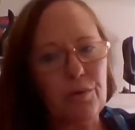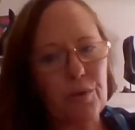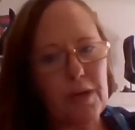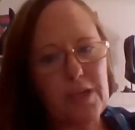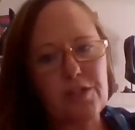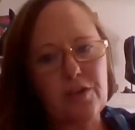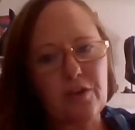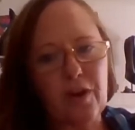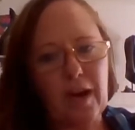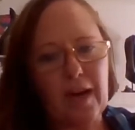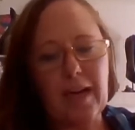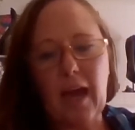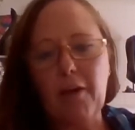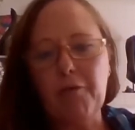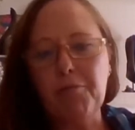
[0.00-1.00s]

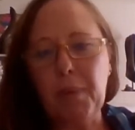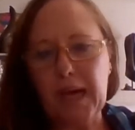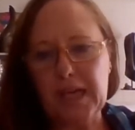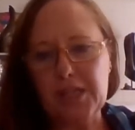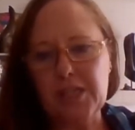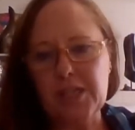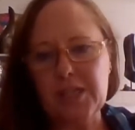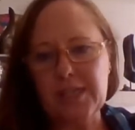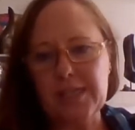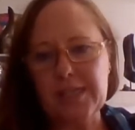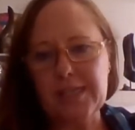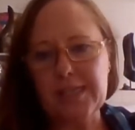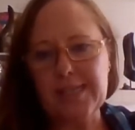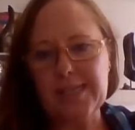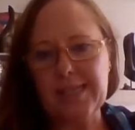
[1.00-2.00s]
retrograde, have
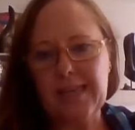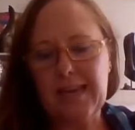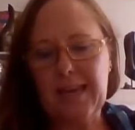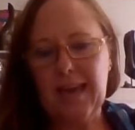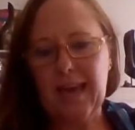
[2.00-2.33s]
patience